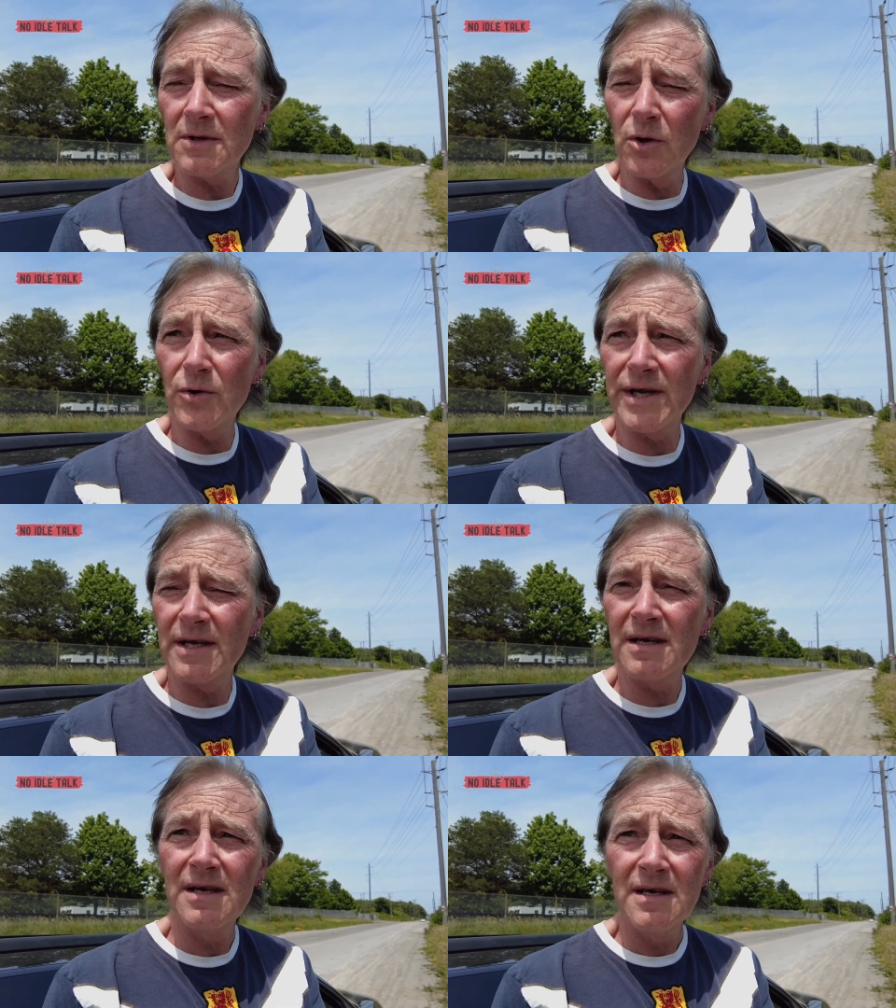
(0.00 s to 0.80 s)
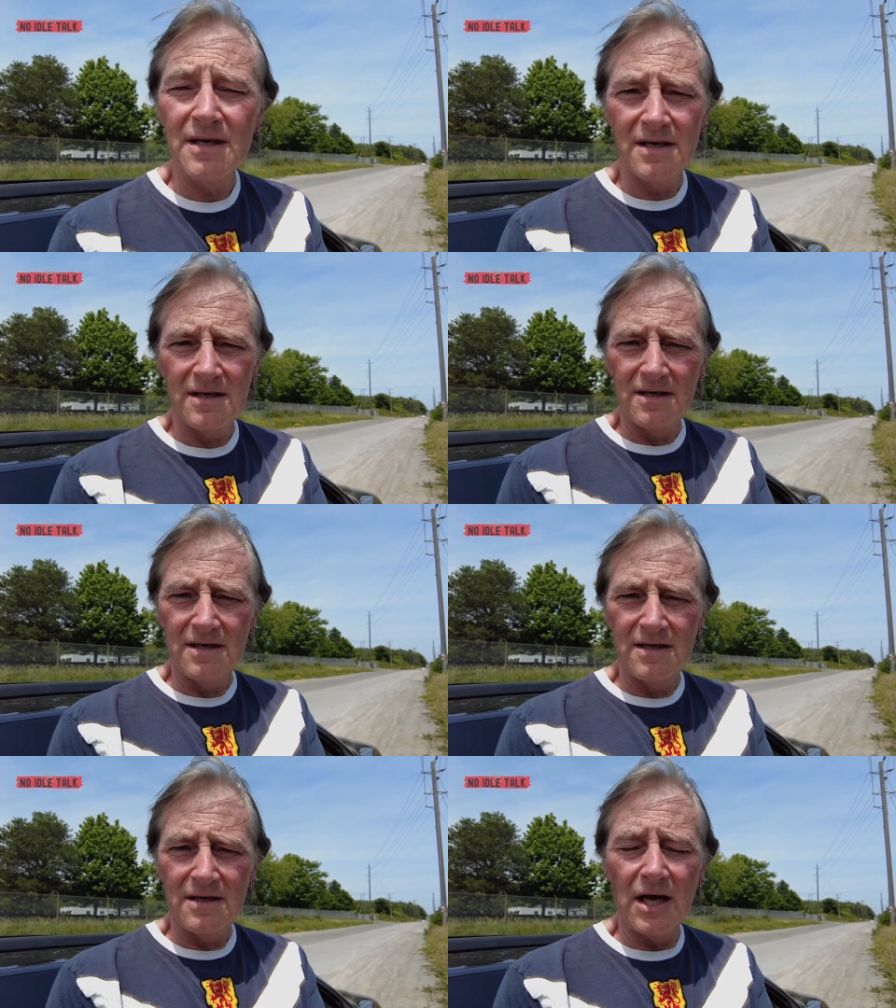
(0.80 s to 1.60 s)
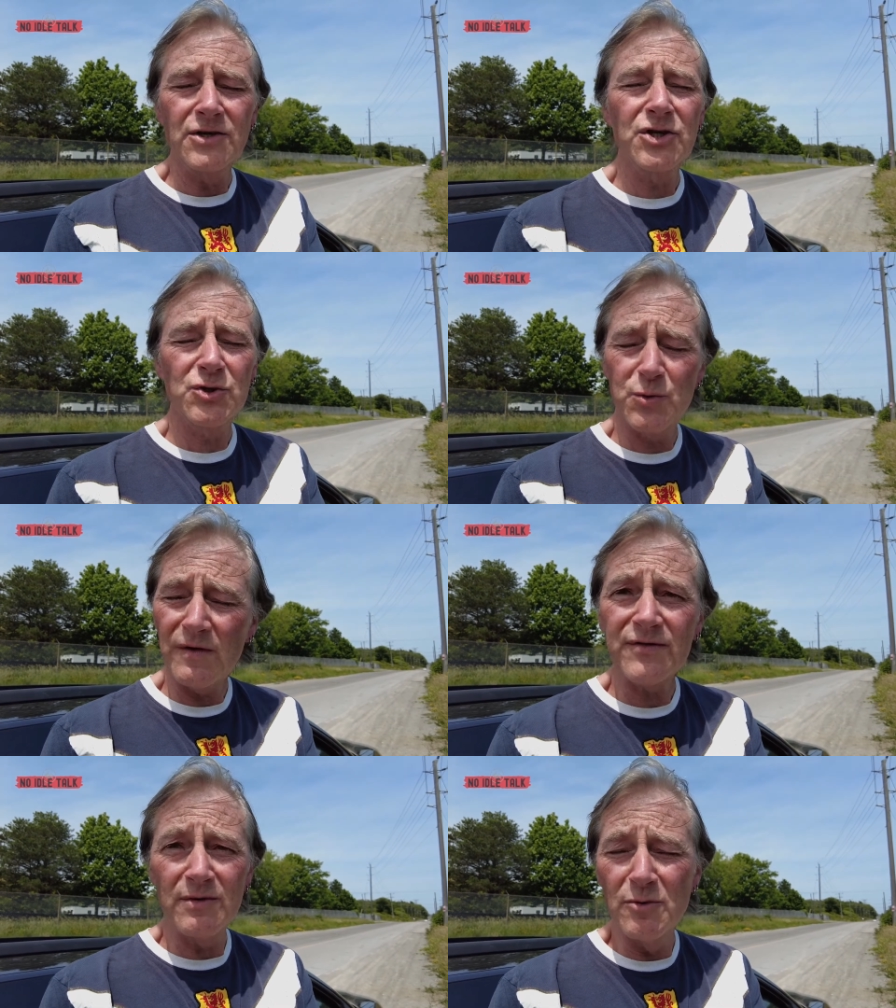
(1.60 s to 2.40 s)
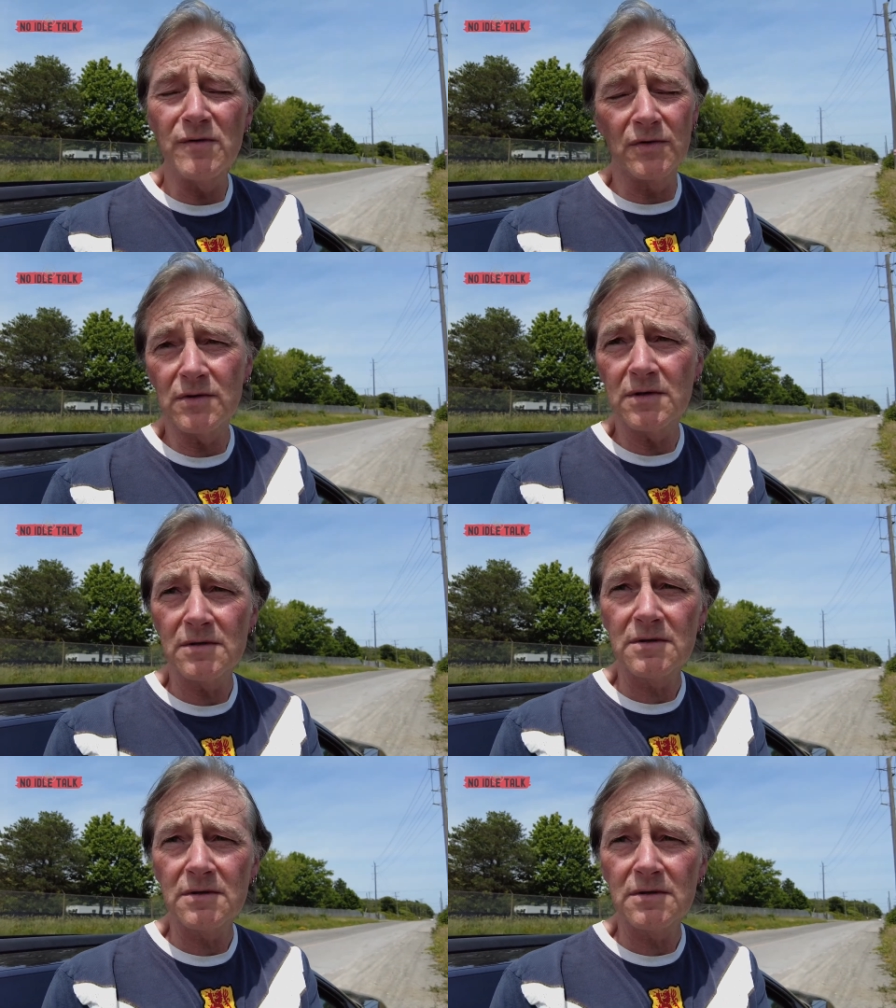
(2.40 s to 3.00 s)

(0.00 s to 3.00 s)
lowering and swift removal